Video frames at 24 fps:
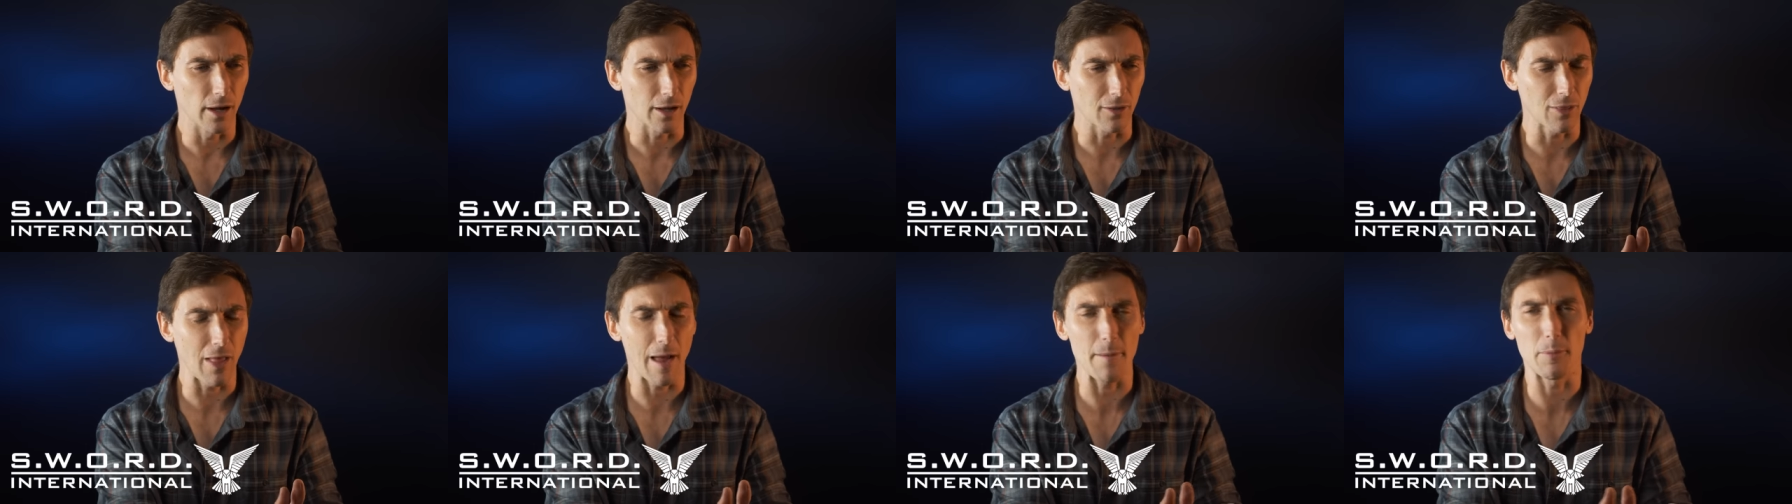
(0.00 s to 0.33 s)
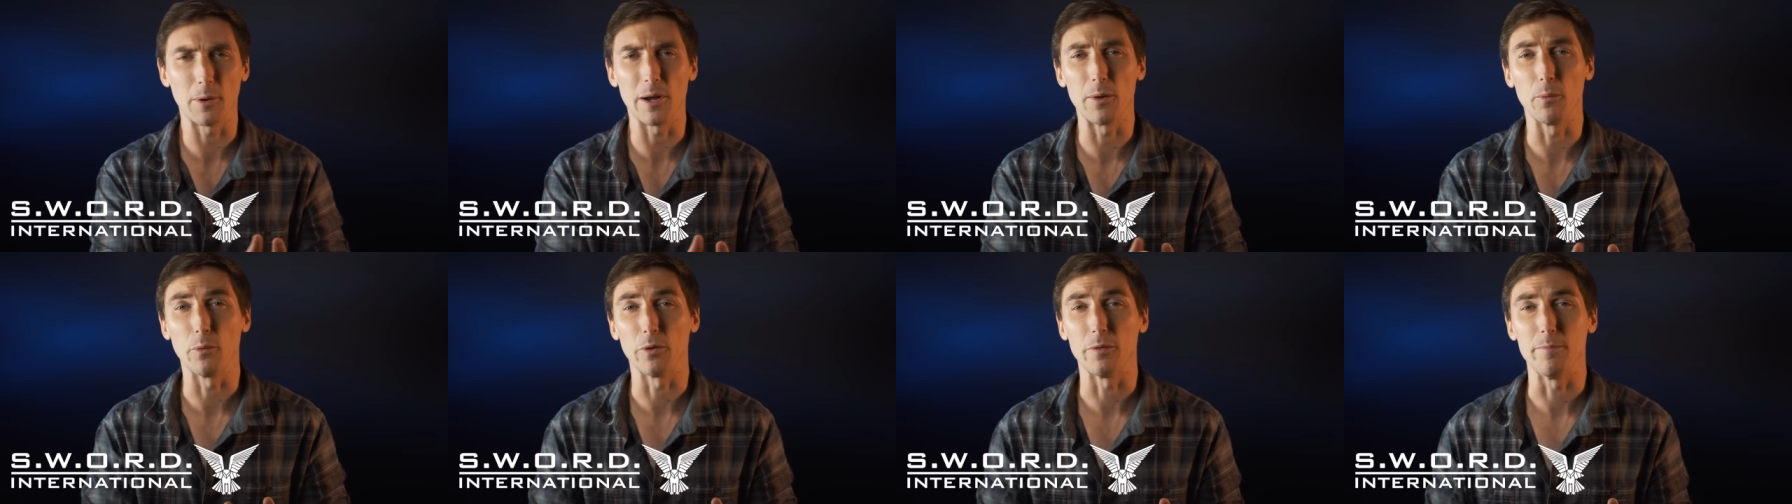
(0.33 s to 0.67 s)

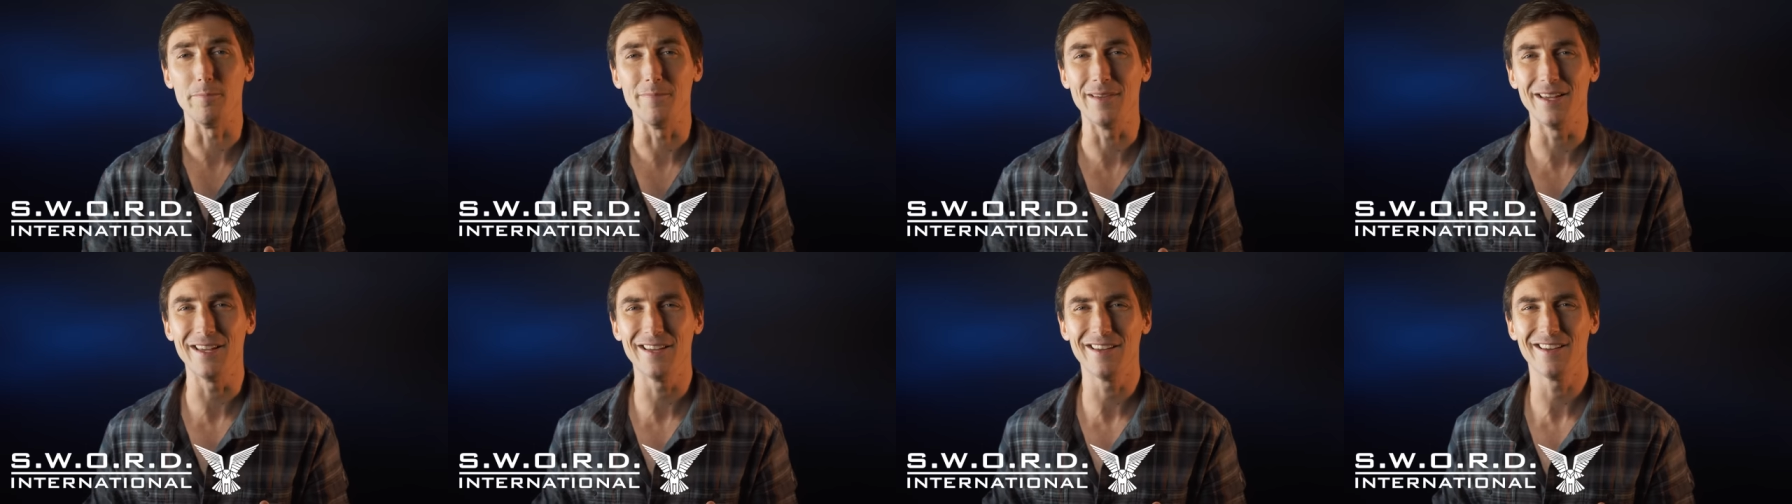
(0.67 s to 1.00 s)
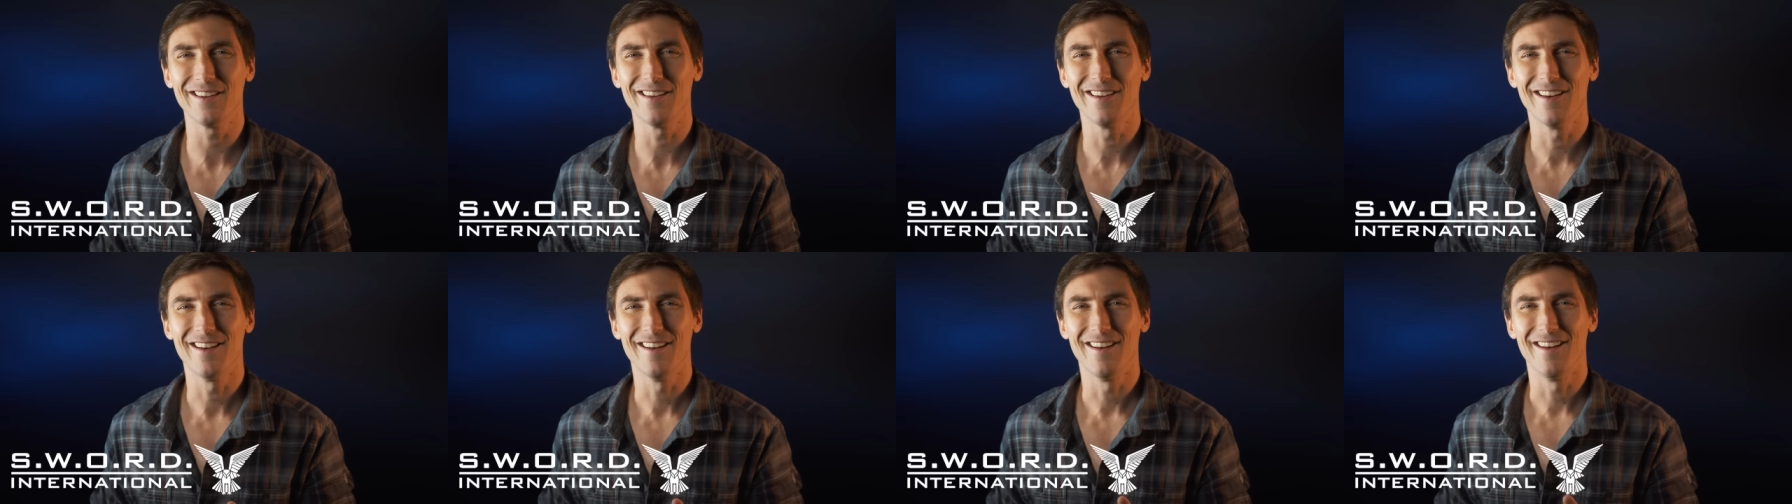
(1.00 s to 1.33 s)
collaborating with
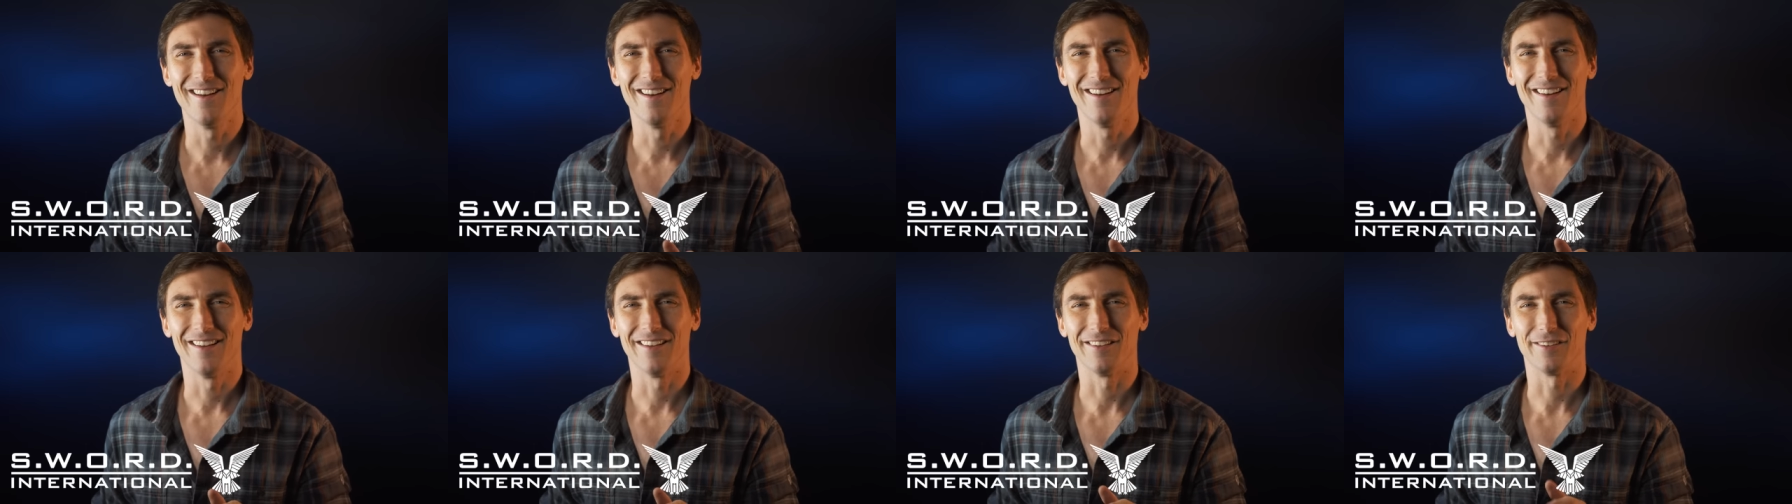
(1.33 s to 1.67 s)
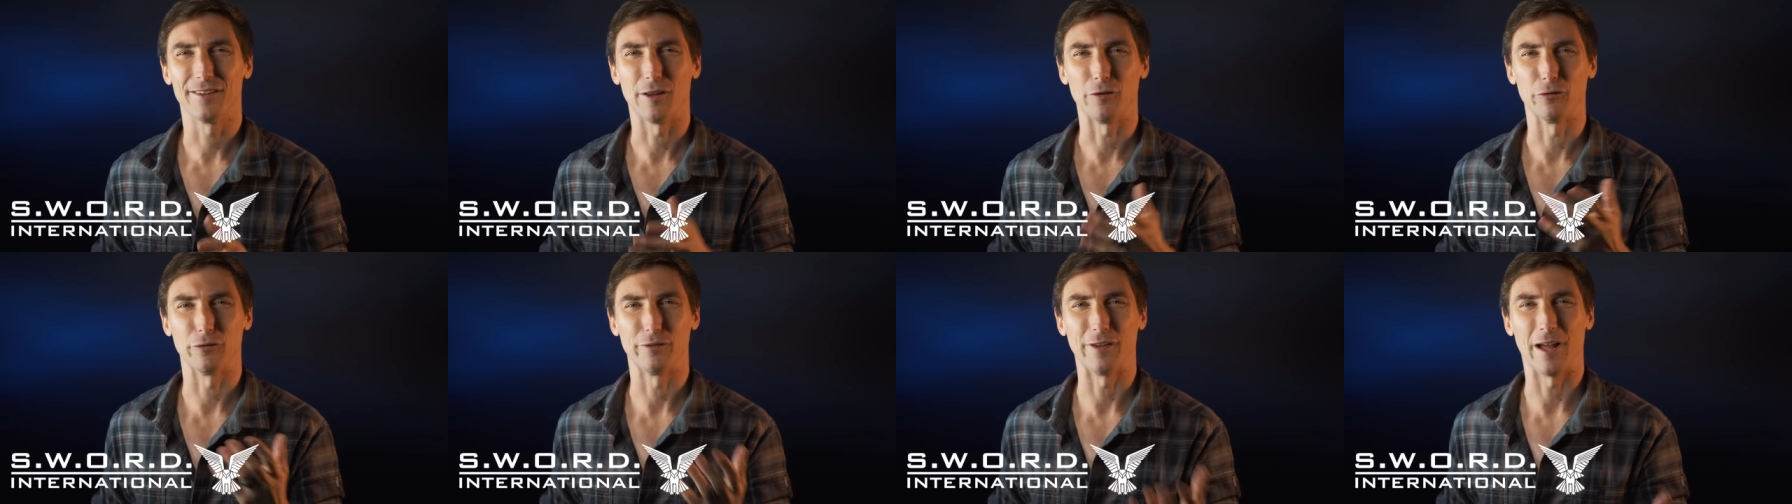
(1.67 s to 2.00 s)
me.
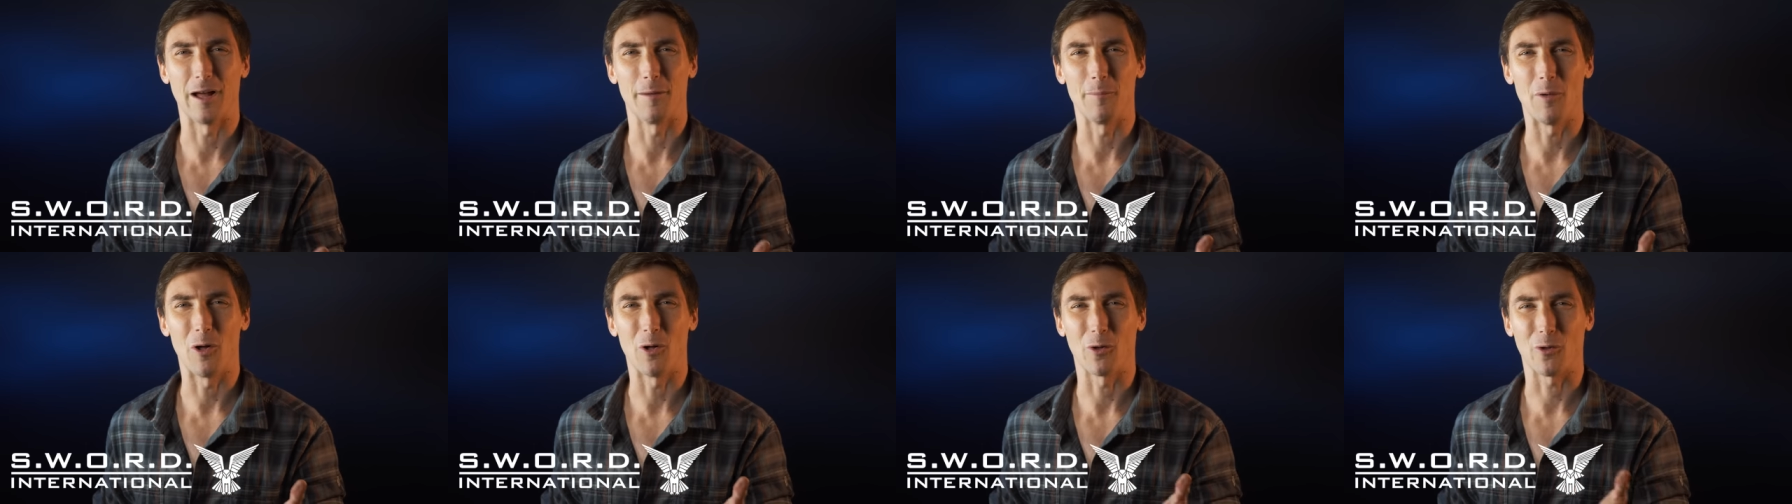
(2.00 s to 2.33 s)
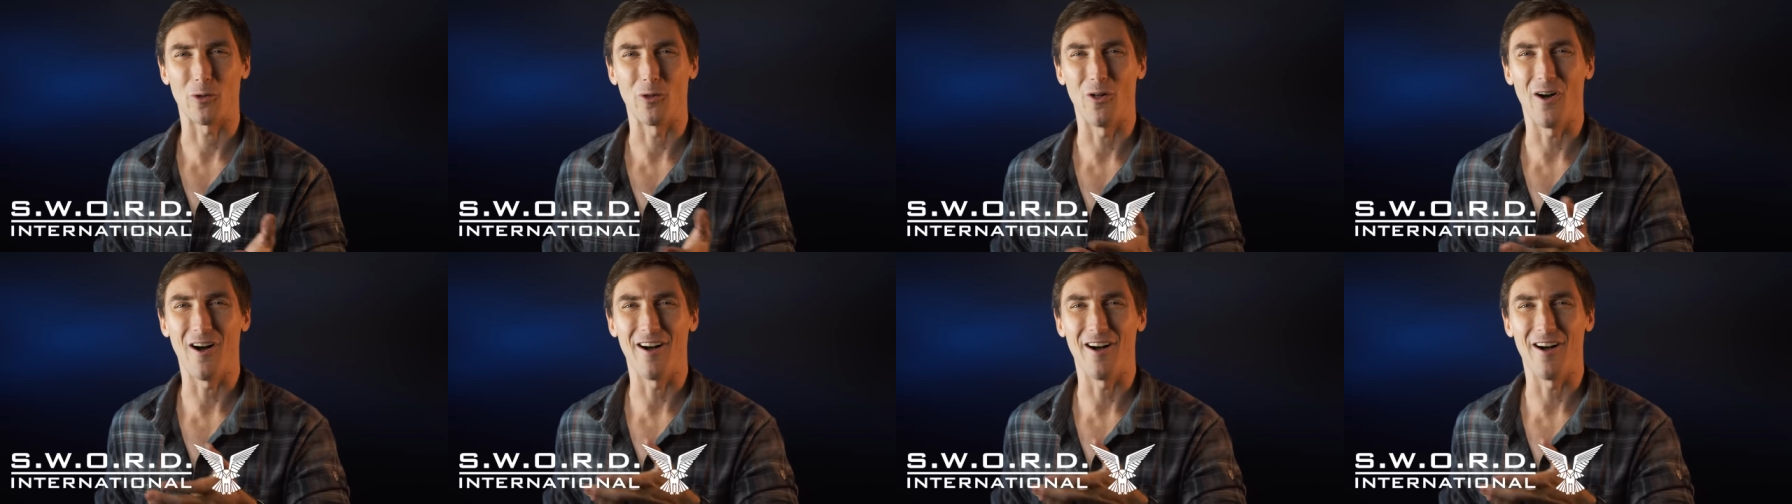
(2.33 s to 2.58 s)
Sounds diabolical,